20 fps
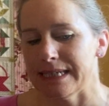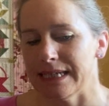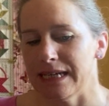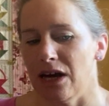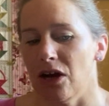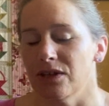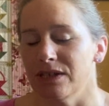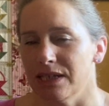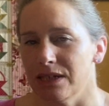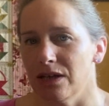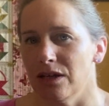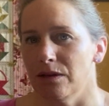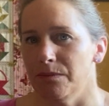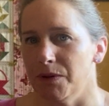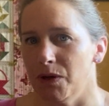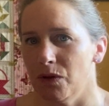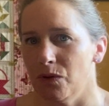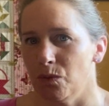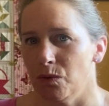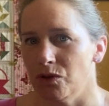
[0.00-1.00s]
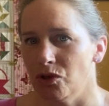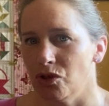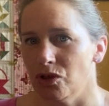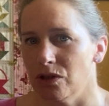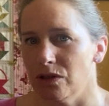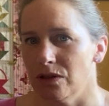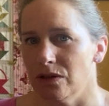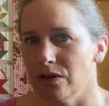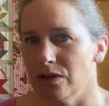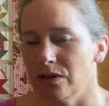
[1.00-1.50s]
I did only buy the one
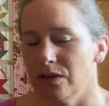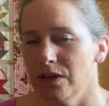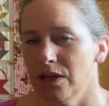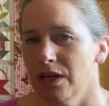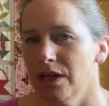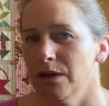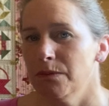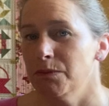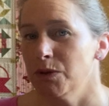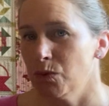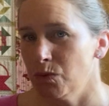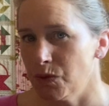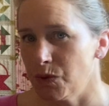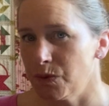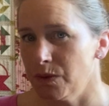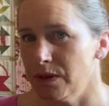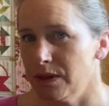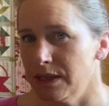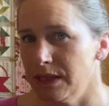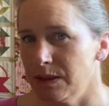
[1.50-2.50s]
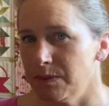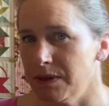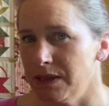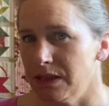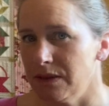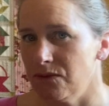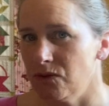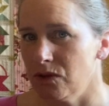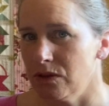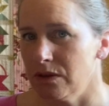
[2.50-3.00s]
chart, but it was quite an
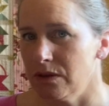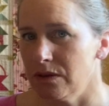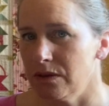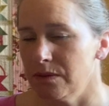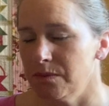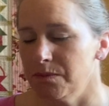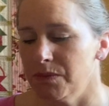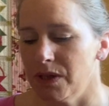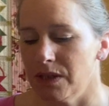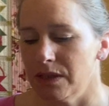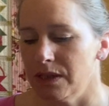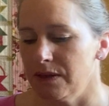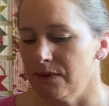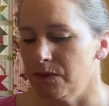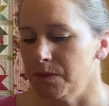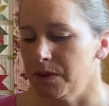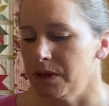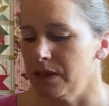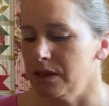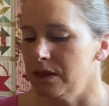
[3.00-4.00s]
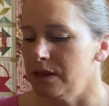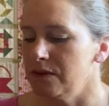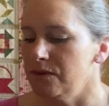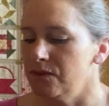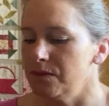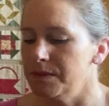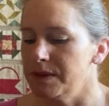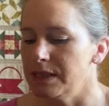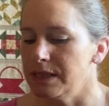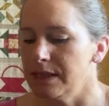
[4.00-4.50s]
expensive chart. But I didn't have to buy anything
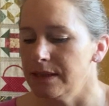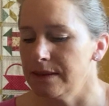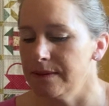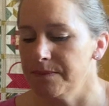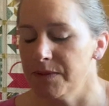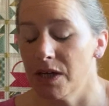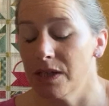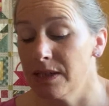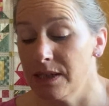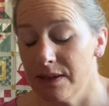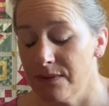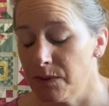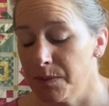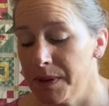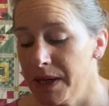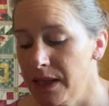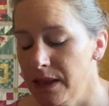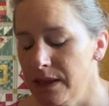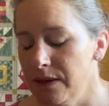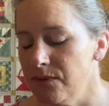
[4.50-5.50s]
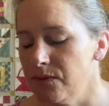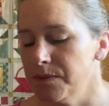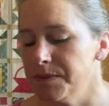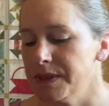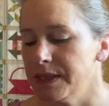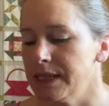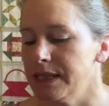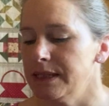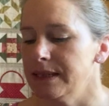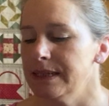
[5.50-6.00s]
from this end. I didn't have to pay anything from
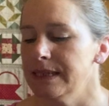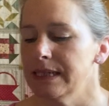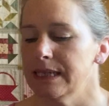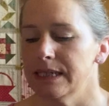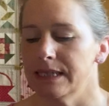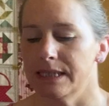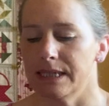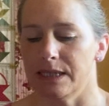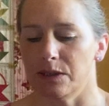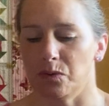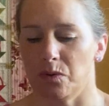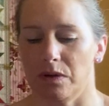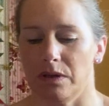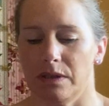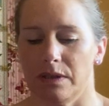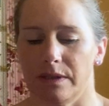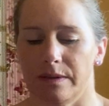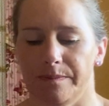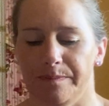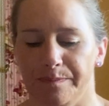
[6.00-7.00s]
this end. So that's quite good.